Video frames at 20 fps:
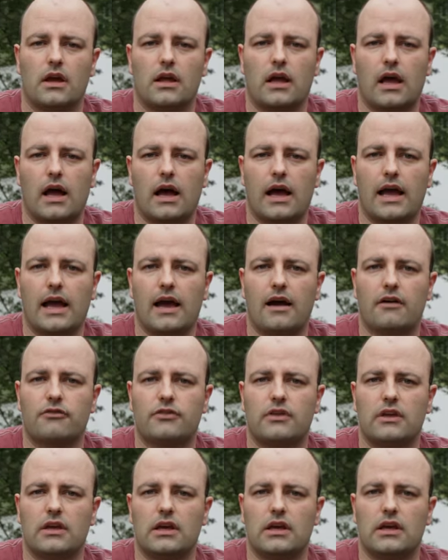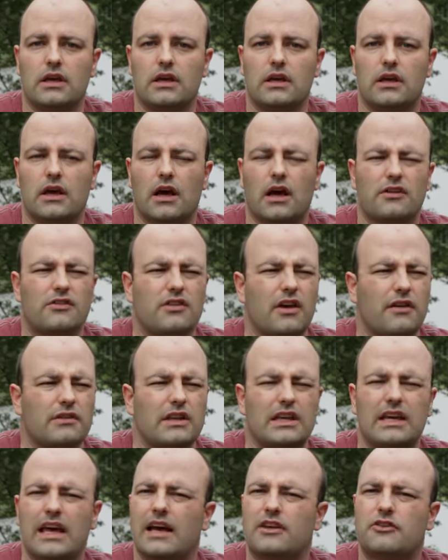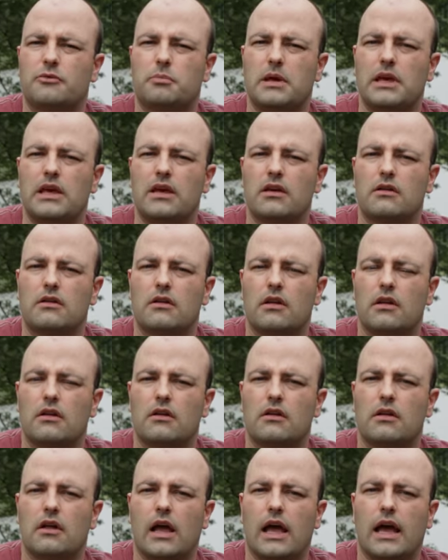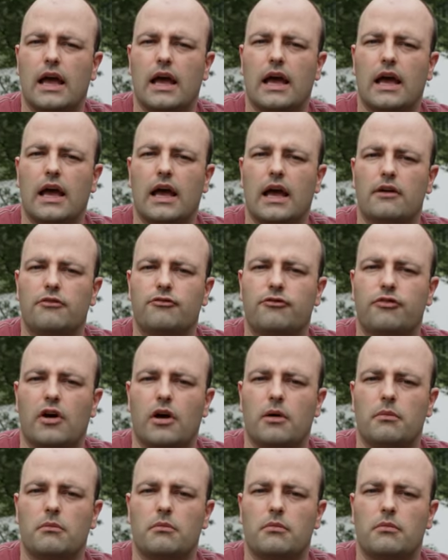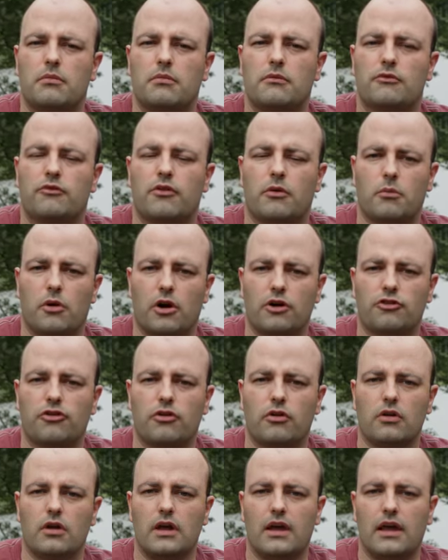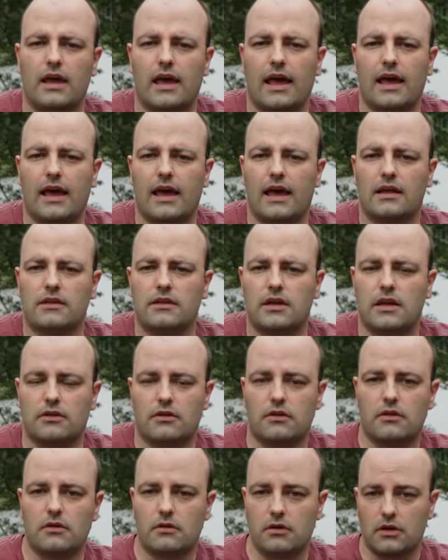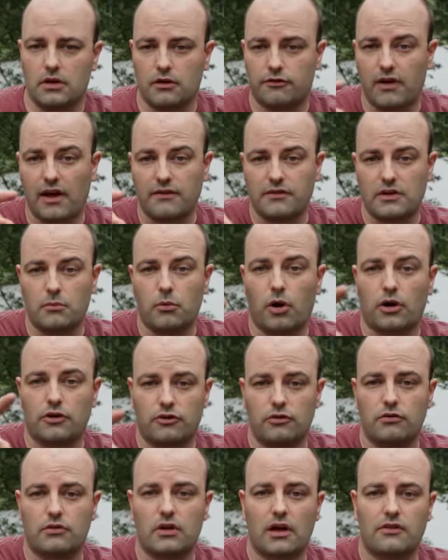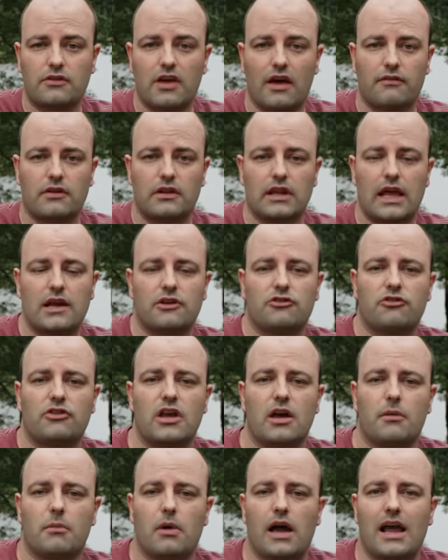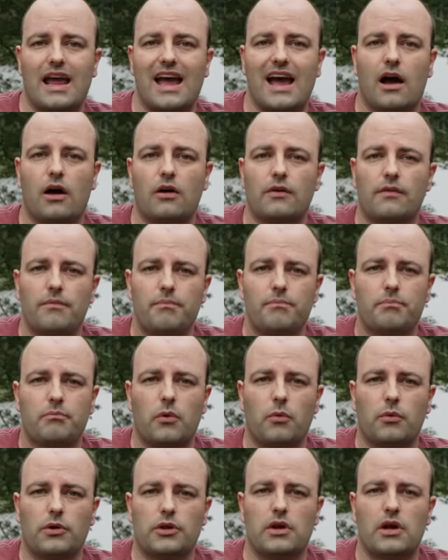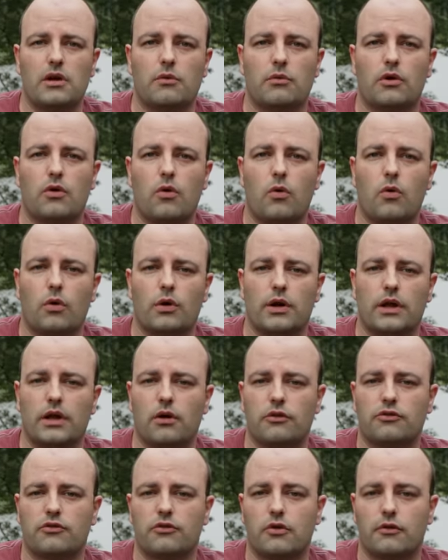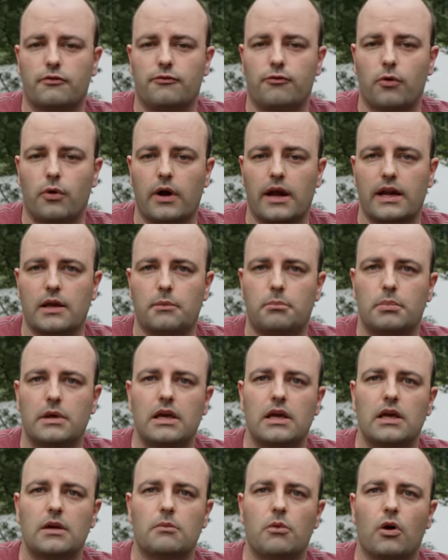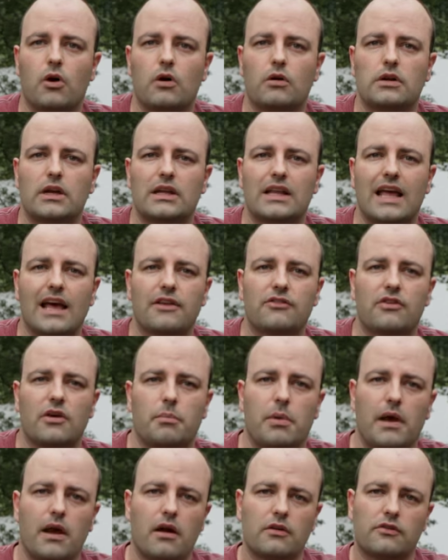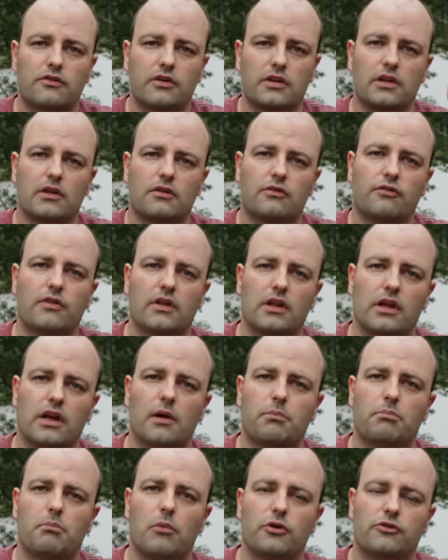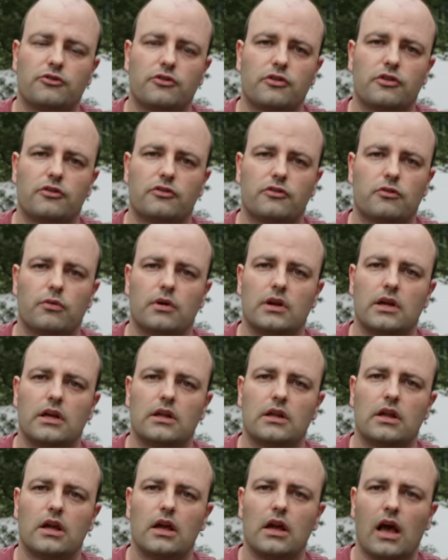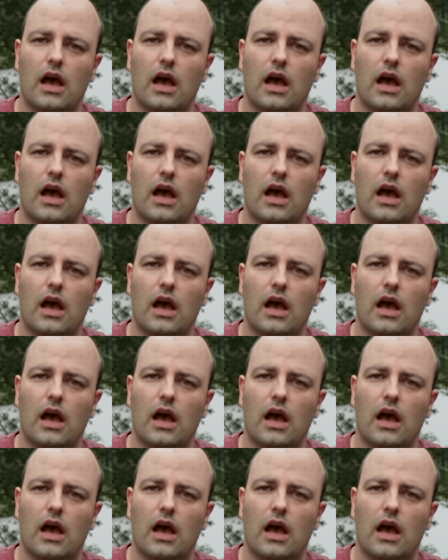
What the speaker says: I have the 70 XP from Marshall, and your 5D Mark II does have an HDMI out, but when you hit record, it goes into a 480p mode, and it has the apparency that it's filling up most of the screen.